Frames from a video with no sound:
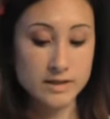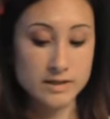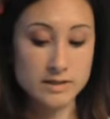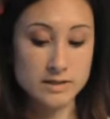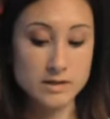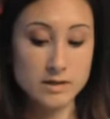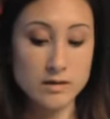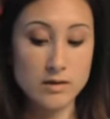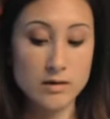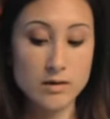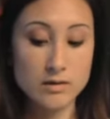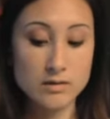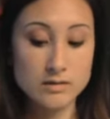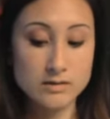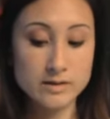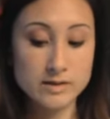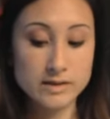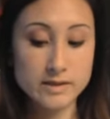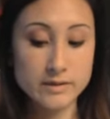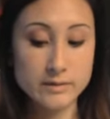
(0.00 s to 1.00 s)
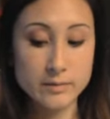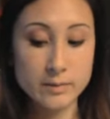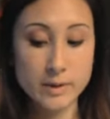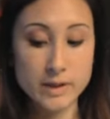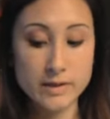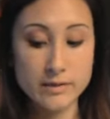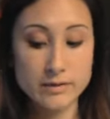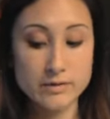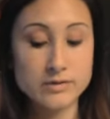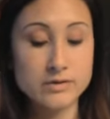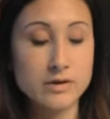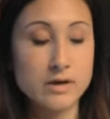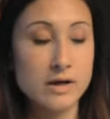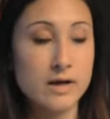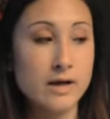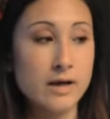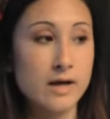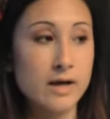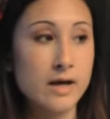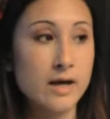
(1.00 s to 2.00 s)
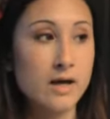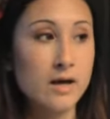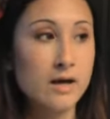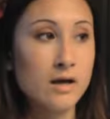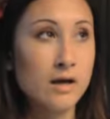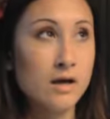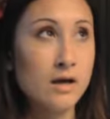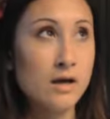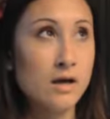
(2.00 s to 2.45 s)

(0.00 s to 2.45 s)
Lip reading: It's called the Wet or Dry